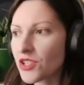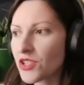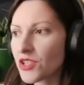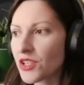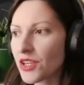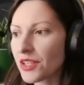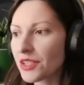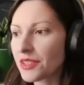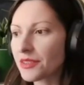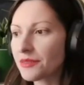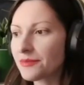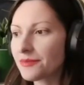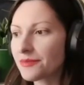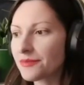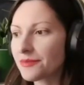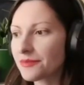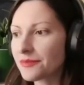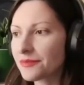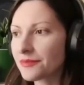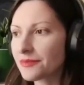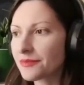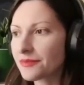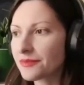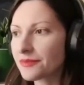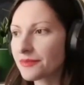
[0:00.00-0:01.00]
on a chair
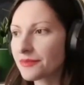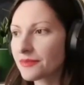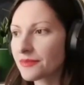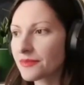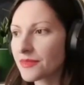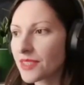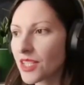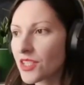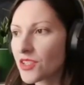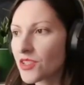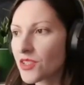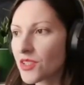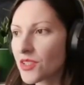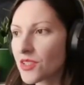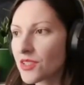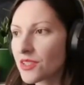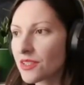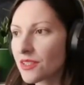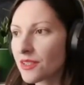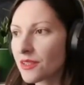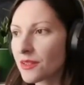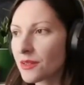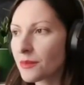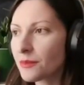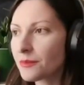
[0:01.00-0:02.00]
and
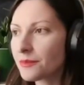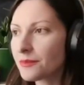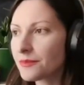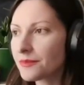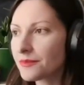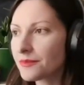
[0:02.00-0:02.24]
just